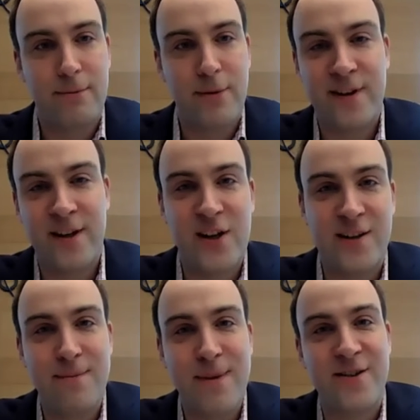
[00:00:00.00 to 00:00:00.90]
Professor Chen,
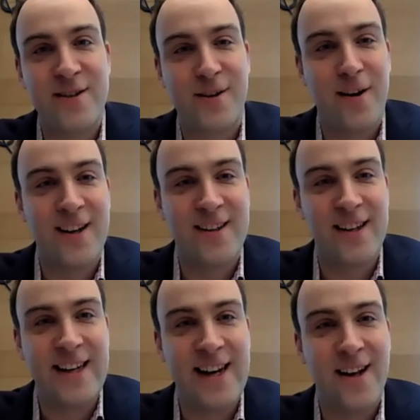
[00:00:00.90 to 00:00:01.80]
you mentioned your colleagues
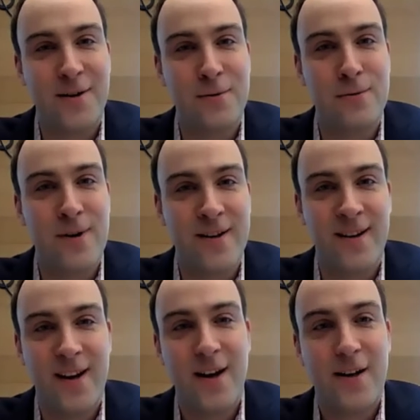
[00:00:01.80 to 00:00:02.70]
at Yale who weren't
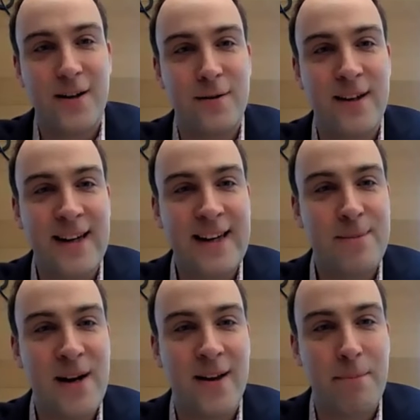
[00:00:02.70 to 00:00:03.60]
using
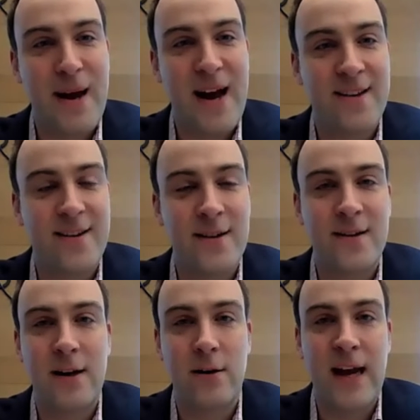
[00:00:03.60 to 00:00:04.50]
email in the past, and
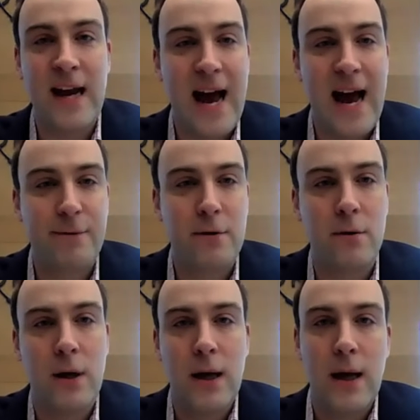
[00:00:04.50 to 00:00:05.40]
this year they have
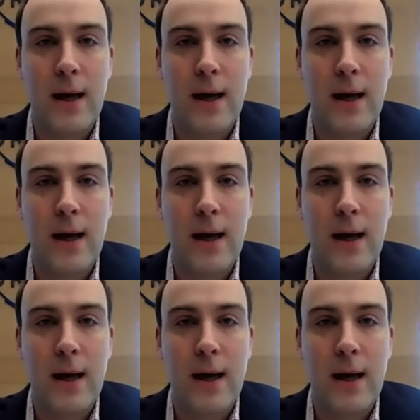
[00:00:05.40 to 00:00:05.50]
to.